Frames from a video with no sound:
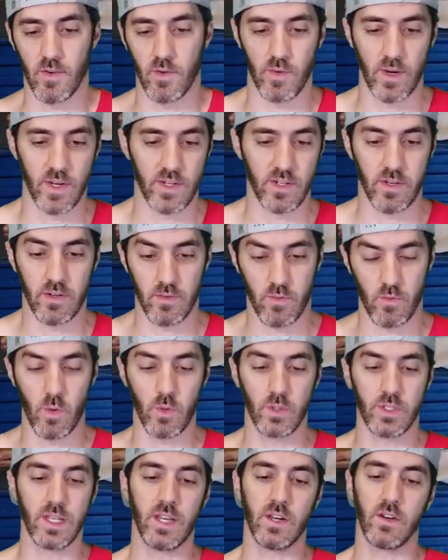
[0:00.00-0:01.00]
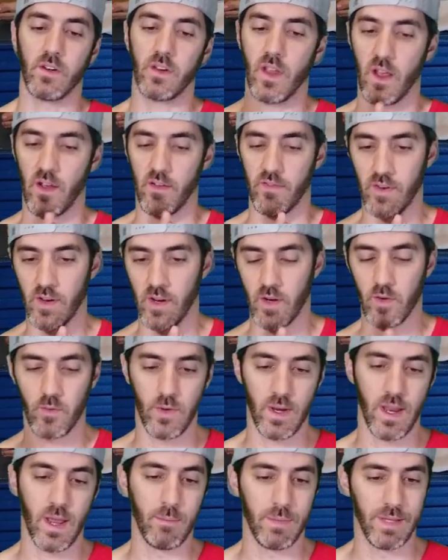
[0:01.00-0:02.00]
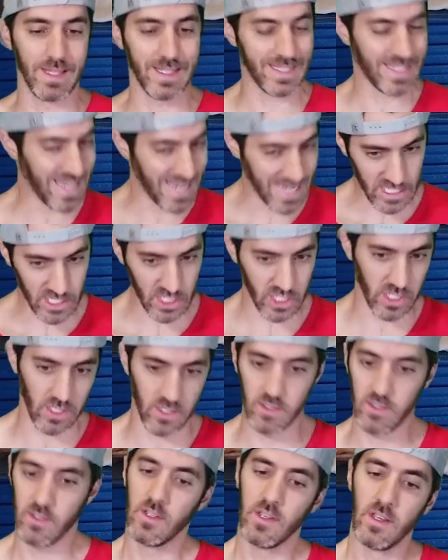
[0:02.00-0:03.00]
rotator cuff rehabilitation.